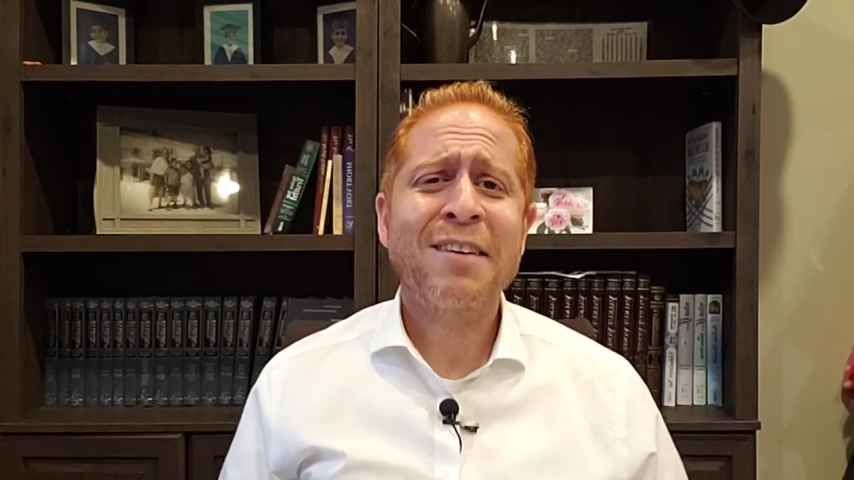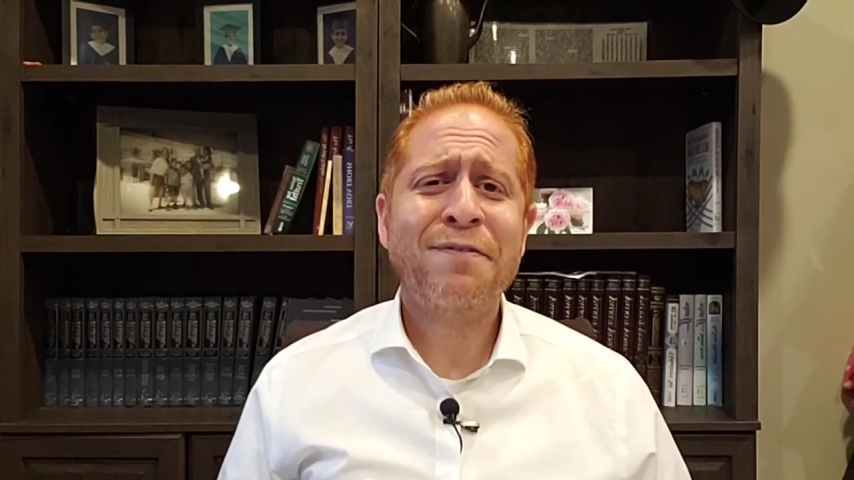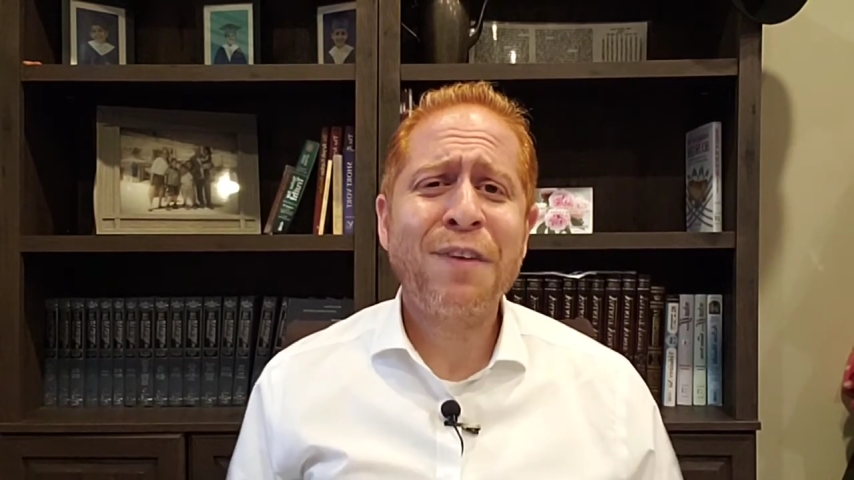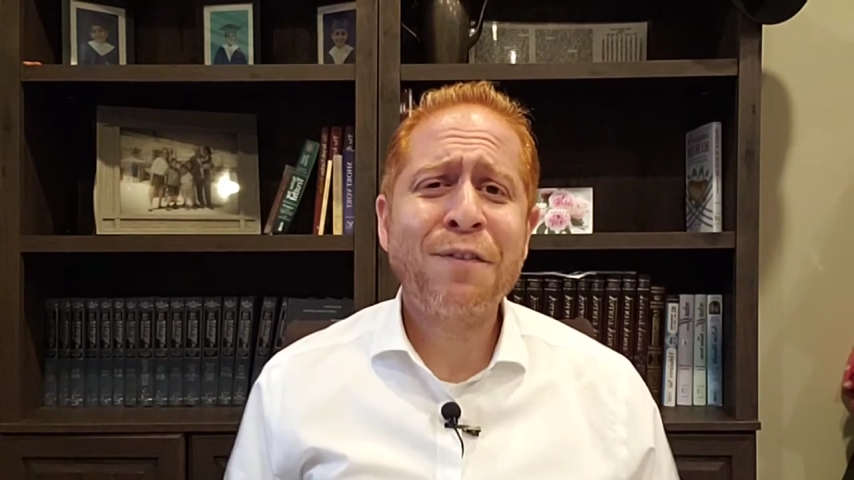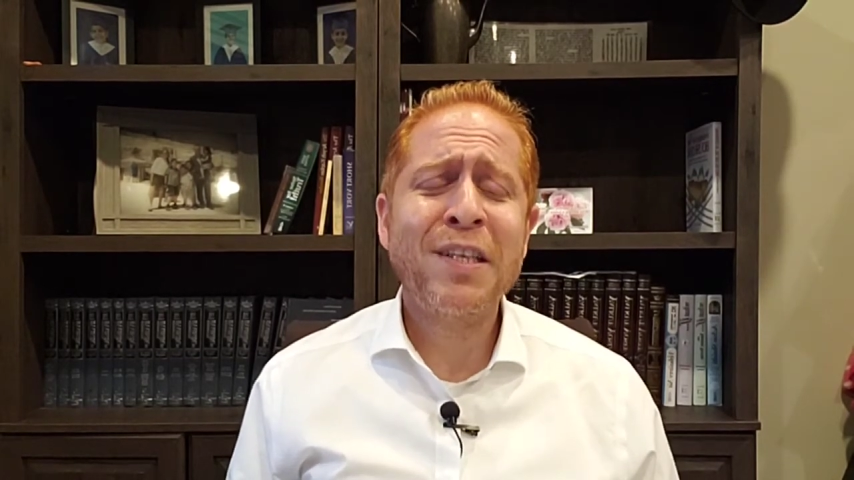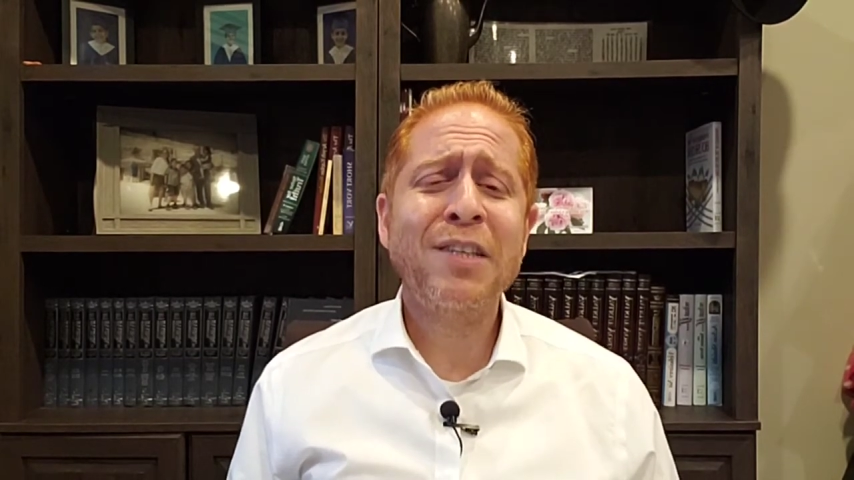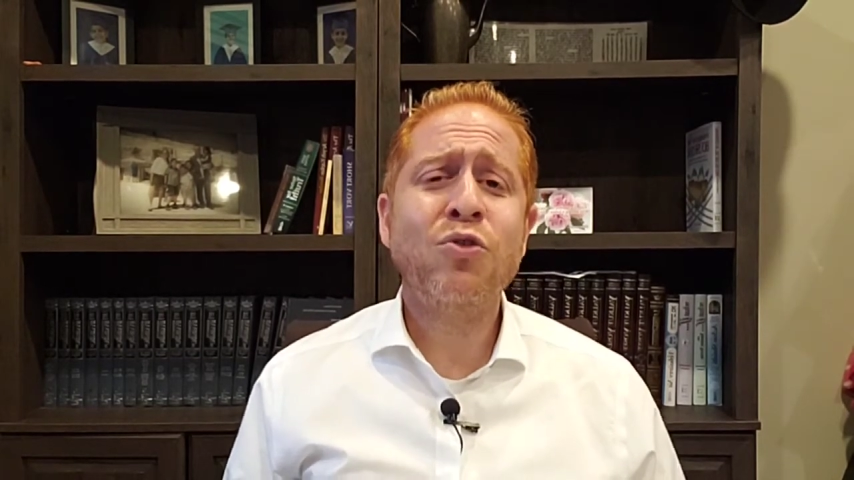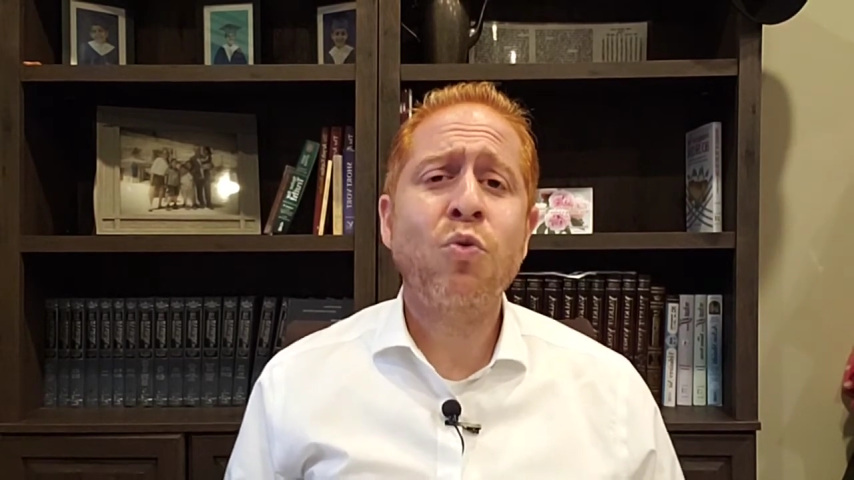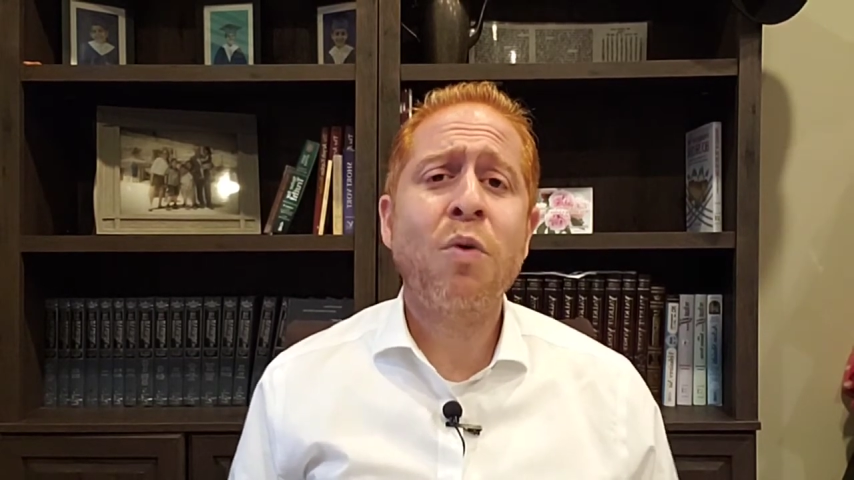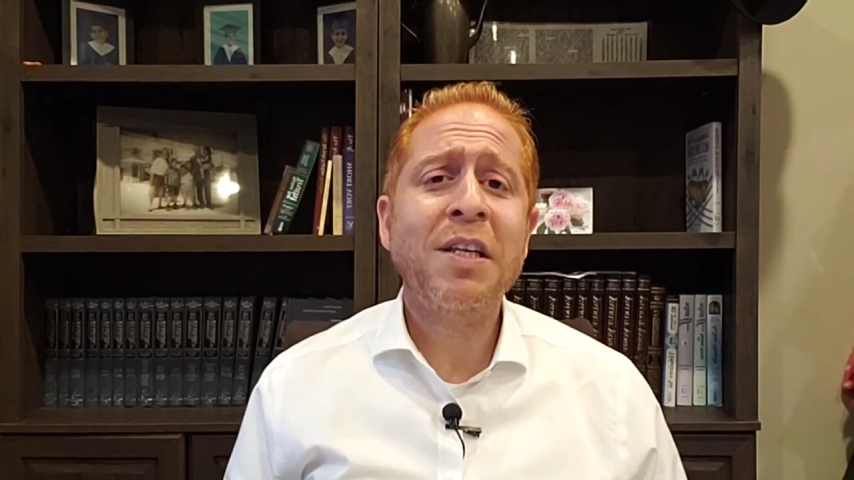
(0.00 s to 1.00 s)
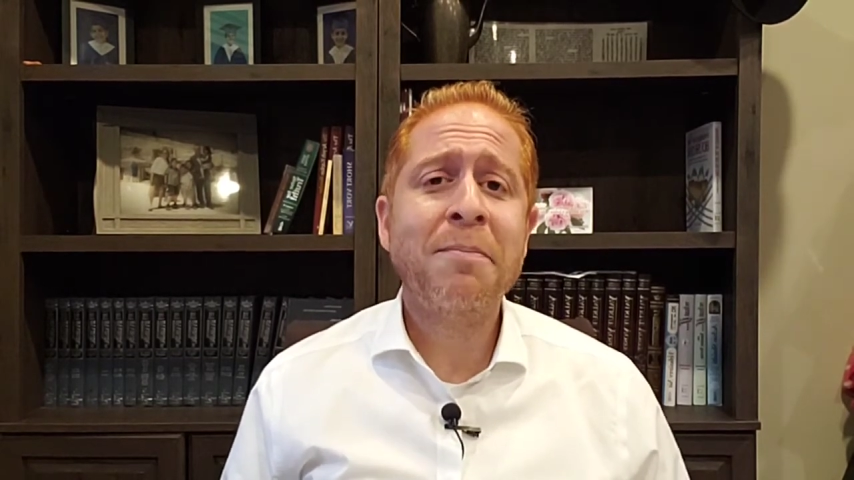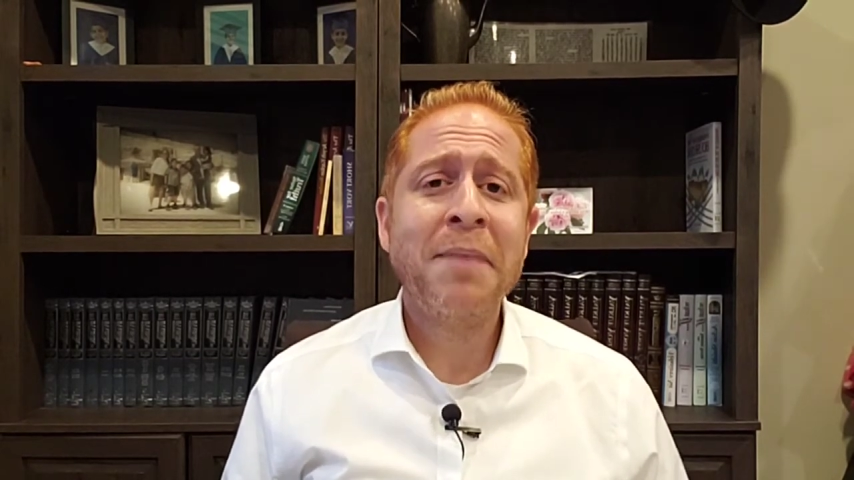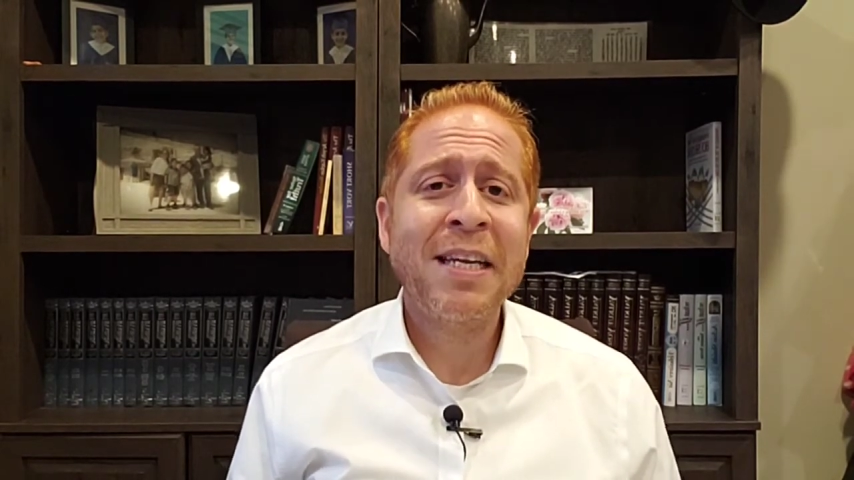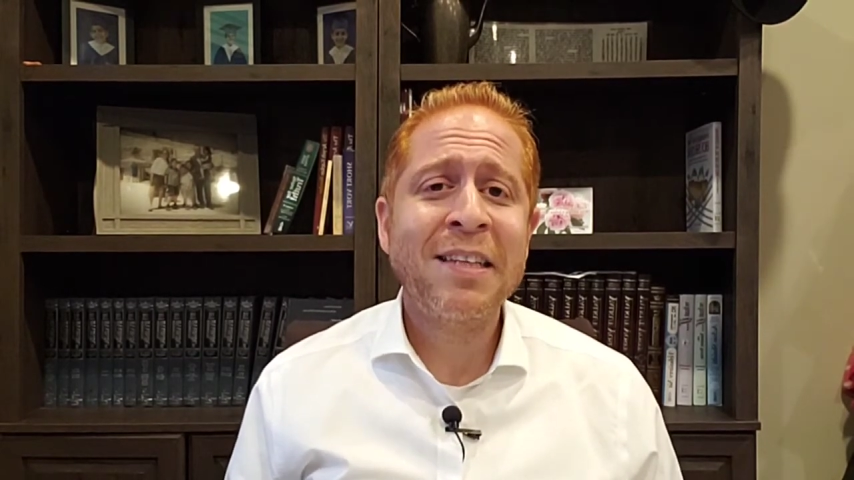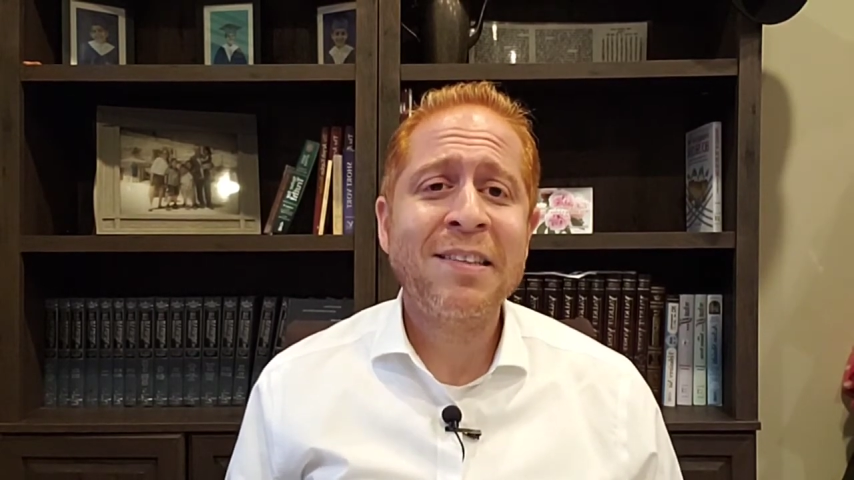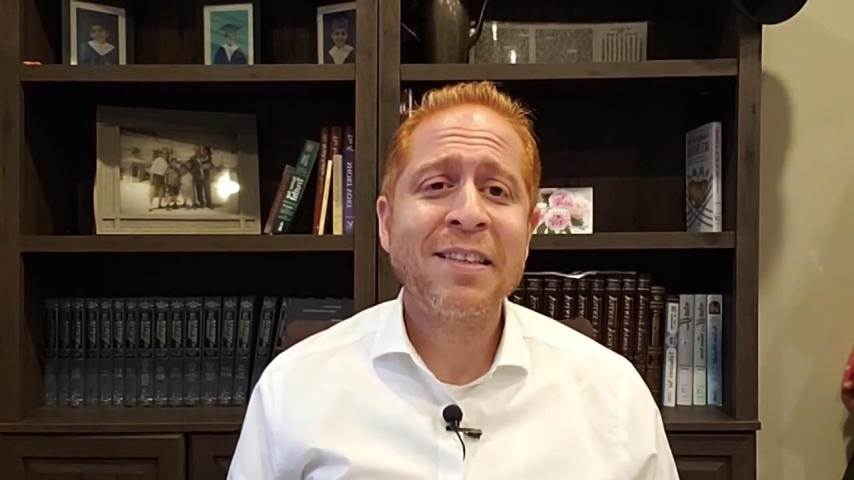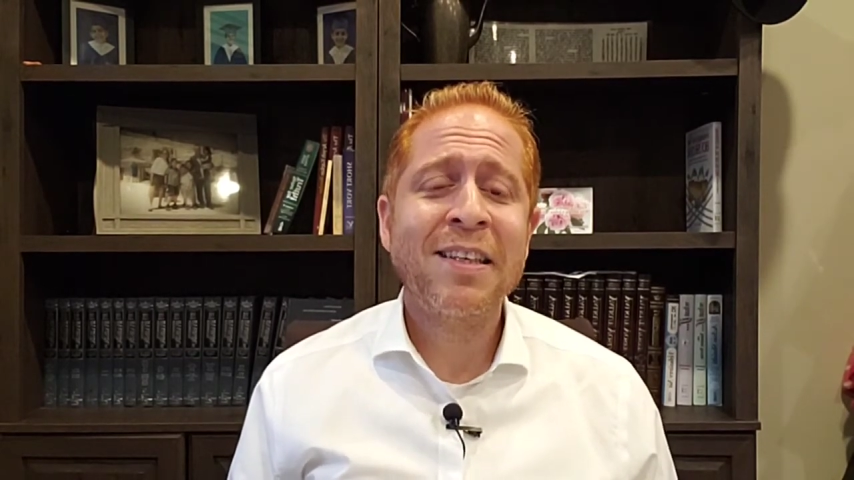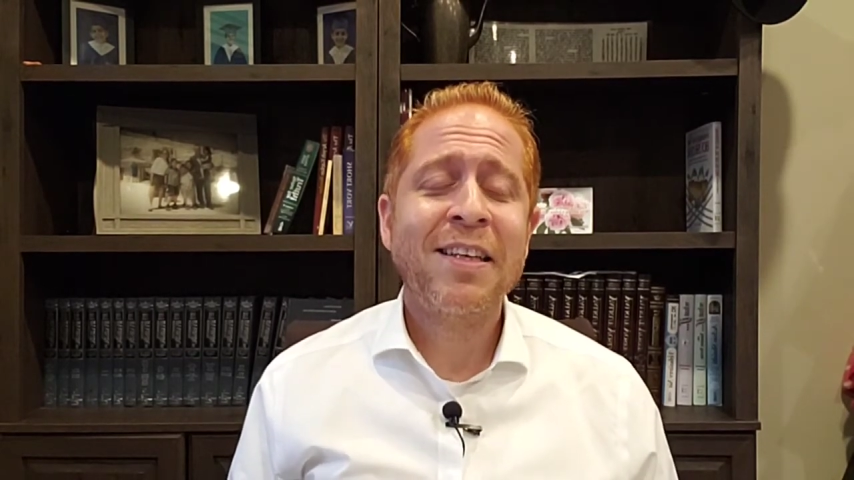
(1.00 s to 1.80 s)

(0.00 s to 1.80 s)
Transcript: 15, 20 minutes.